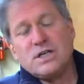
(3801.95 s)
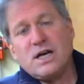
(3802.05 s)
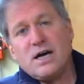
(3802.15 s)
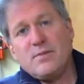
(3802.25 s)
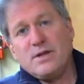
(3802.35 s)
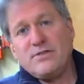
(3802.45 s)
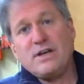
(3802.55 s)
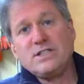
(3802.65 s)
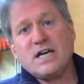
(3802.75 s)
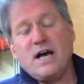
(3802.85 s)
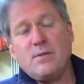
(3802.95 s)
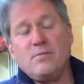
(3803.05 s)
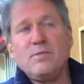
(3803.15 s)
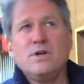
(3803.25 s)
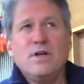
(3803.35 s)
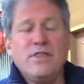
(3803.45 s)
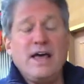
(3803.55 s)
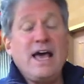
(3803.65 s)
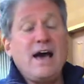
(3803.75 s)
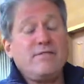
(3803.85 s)
Um, it does come,
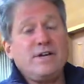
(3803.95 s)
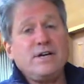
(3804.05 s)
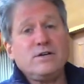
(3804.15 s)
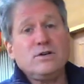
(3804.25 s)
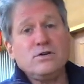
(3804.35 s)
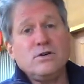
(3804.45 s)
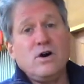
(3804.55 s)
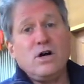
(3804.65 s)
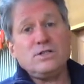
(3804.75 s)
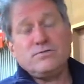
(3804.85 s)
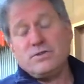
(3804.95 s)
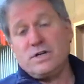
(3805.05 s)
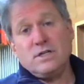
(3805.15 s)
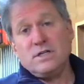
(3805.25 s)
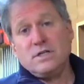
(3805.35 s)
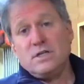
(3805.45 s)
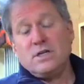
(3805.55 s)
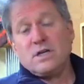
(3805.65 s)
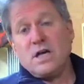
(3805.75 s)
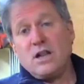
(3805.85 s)
they have it in all different
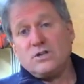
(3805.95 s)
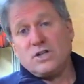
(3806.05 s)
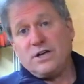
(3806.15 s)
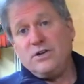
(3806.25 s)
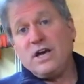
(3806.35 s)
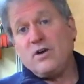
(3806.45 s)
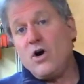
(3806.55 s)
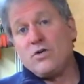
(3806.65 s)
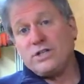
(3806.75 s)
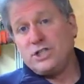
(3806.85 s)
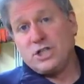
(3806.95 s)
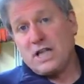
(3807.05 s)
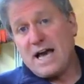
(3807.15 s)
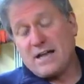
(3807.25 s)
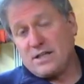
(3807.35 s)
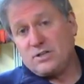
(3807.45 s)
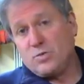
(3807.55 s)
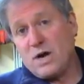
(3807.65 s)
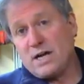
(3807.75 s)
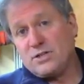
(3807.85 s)
colors. Like you can get orange shellac that's
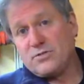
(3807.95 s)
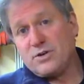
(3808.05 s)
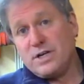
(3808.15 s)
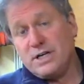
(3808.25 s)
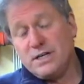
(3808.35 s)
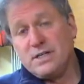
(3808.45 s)
wax free,